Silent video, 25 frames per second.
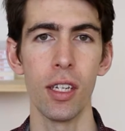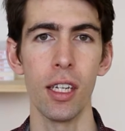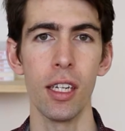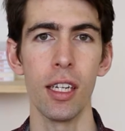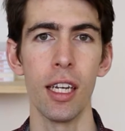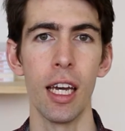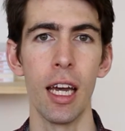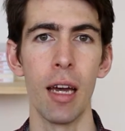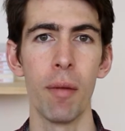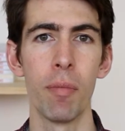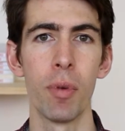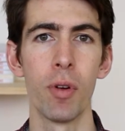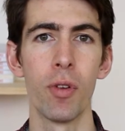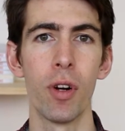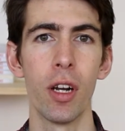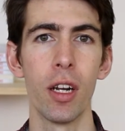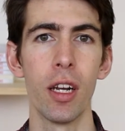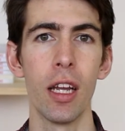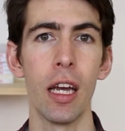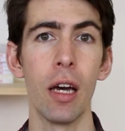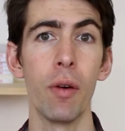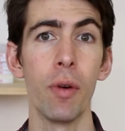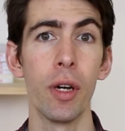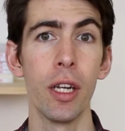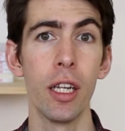need to happen right
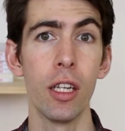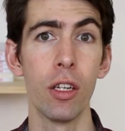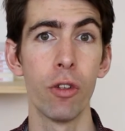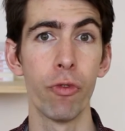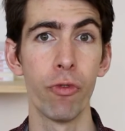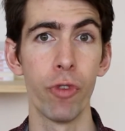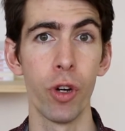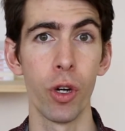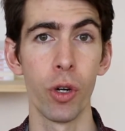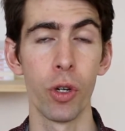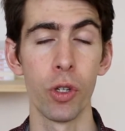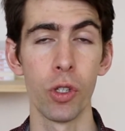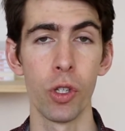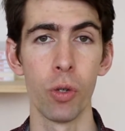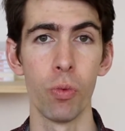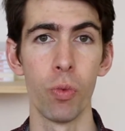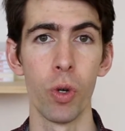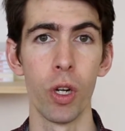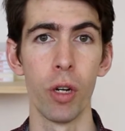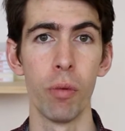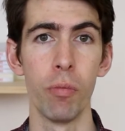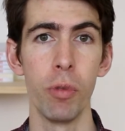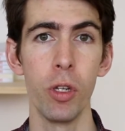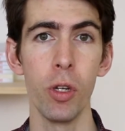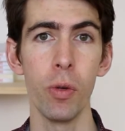now. I need to focus on
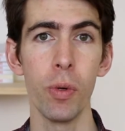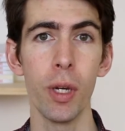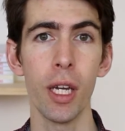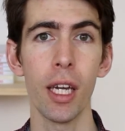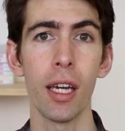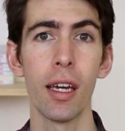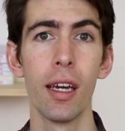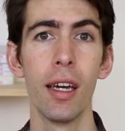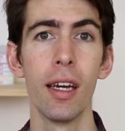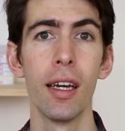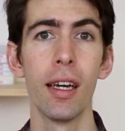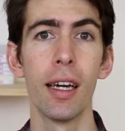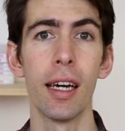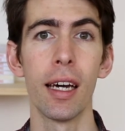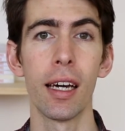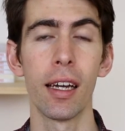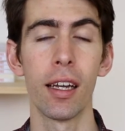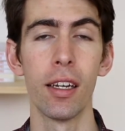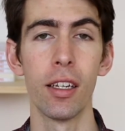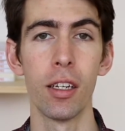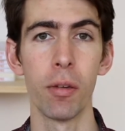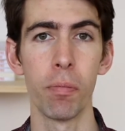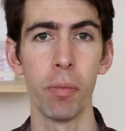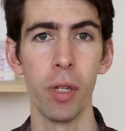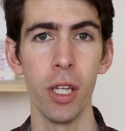what I'm doing.
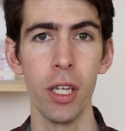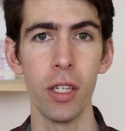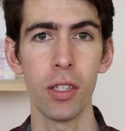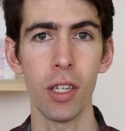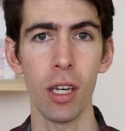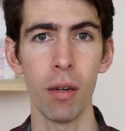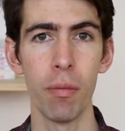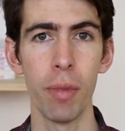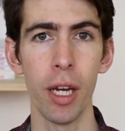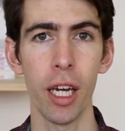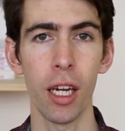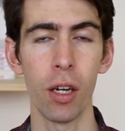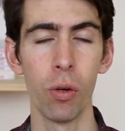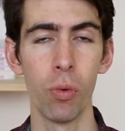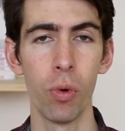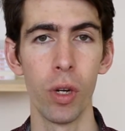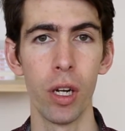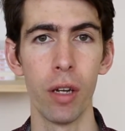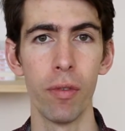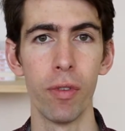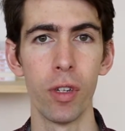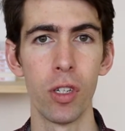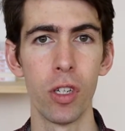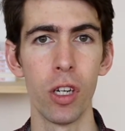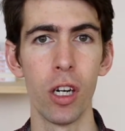Can you please come back at
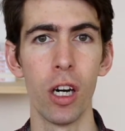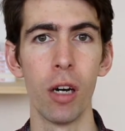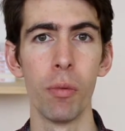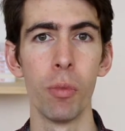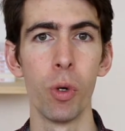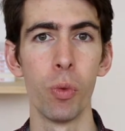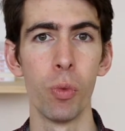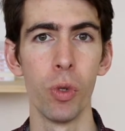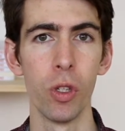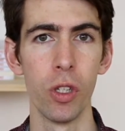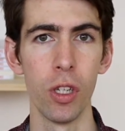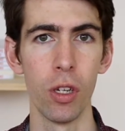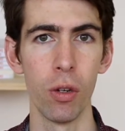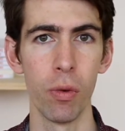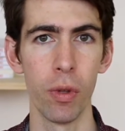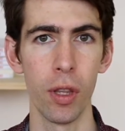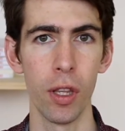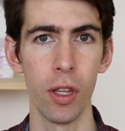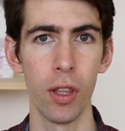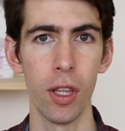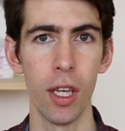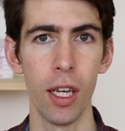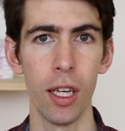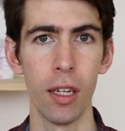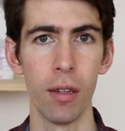whatever time and we'll deal with
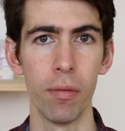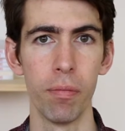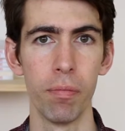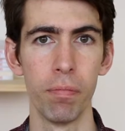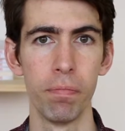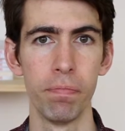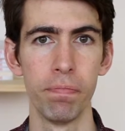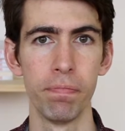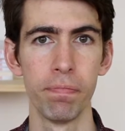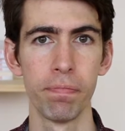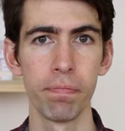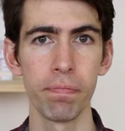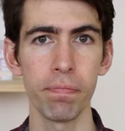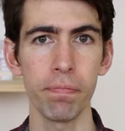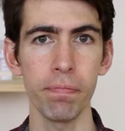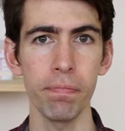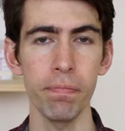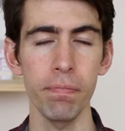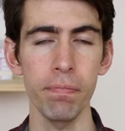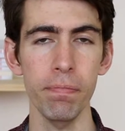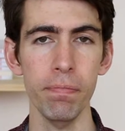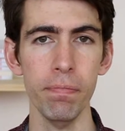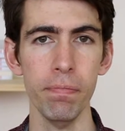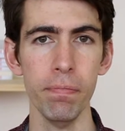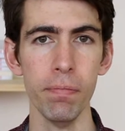it then.
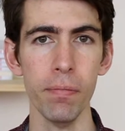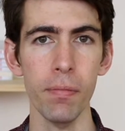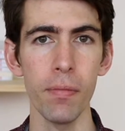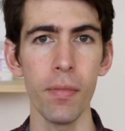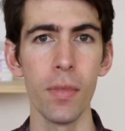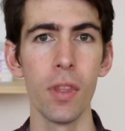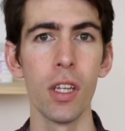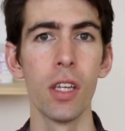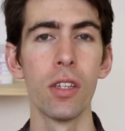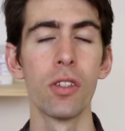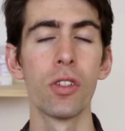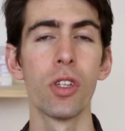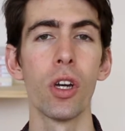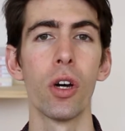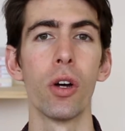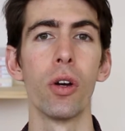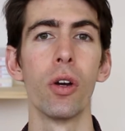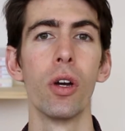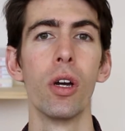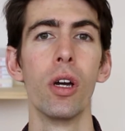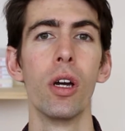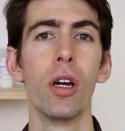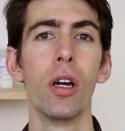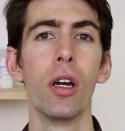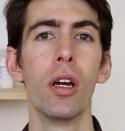So
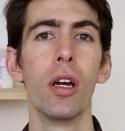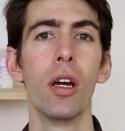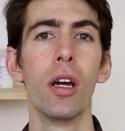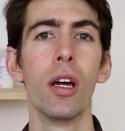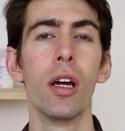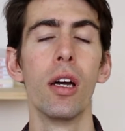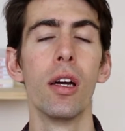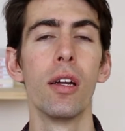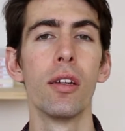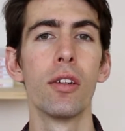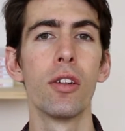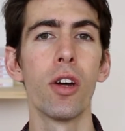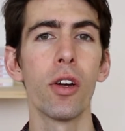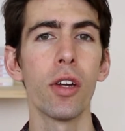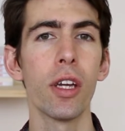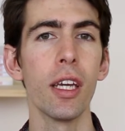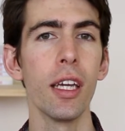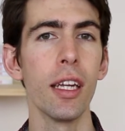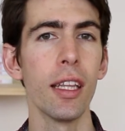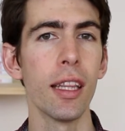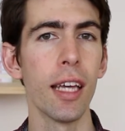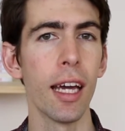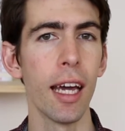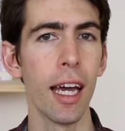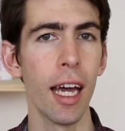don't get
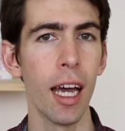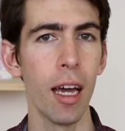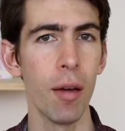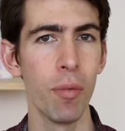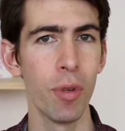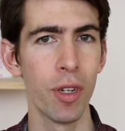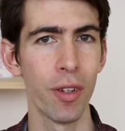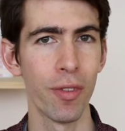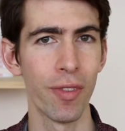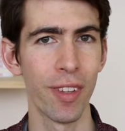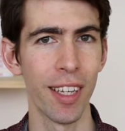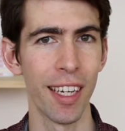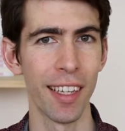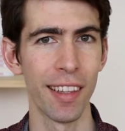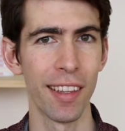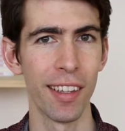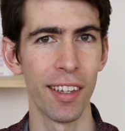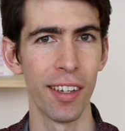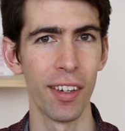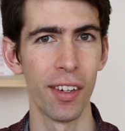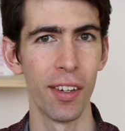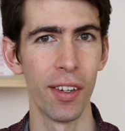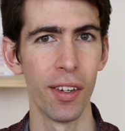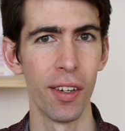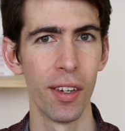in the habit of that
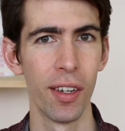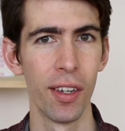though.